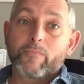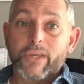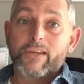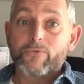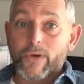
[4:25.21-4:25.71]

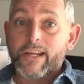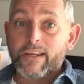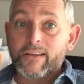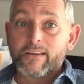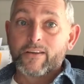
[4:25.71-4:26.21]
Being
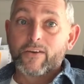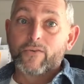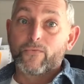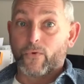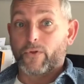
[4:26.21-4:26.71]
ready
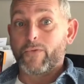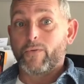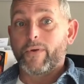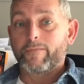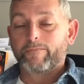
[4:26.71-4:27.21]
for the
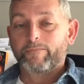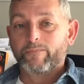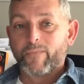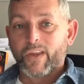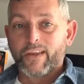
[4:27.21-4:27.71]
moment.
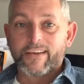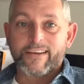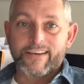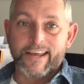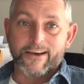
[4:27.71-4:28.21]

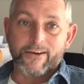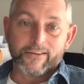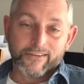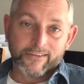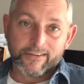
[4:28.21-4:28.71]
Now,
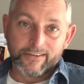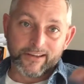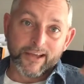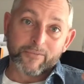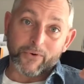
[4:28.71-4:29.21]

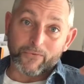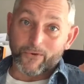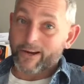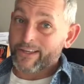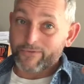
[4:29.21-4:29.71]

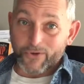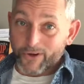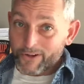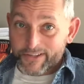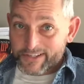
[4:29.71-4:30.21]
before I give you
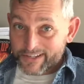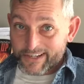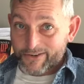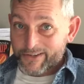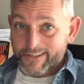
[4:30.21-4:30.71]
all the
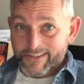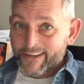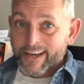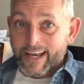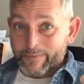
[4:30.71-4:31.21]
secrets,
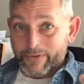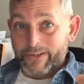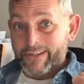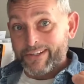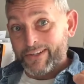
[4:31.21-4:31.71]
I'm
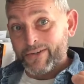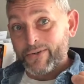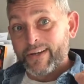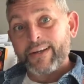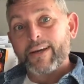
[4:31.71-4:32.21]
going
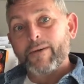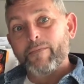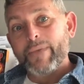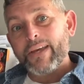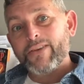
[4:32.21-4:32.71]
to
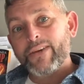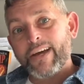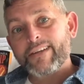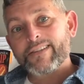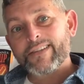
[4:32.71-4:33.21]
make you
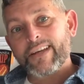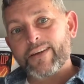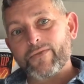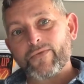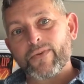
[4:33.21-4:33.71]
guys kind
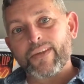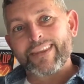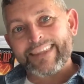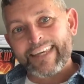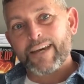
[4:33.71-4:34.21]
of
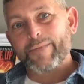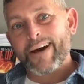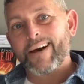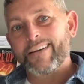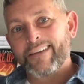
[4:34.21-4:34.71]
think
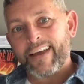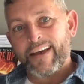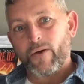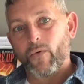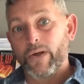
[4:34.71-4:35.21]
about
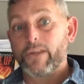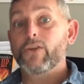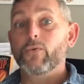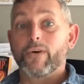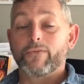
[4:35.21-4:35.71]
what
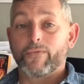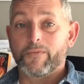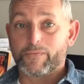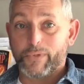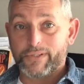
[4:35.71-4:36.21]
you want from
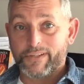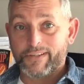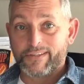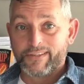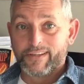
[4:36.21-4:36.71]
this
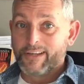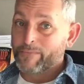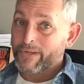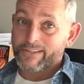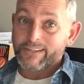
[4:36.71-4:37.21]
business.
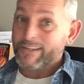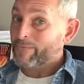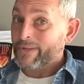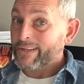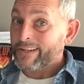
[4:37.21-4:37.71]
Because it can
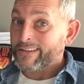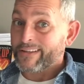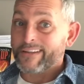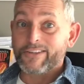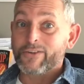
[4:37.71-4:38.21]
be
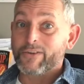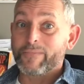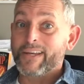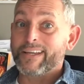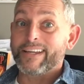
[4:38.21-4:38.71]
anything, and you can
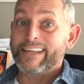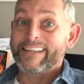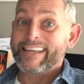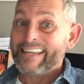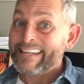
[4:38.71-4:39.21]
make
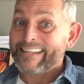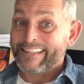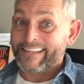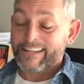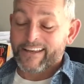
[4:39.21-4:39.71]
it
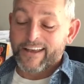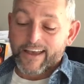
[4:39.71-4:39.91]
anything.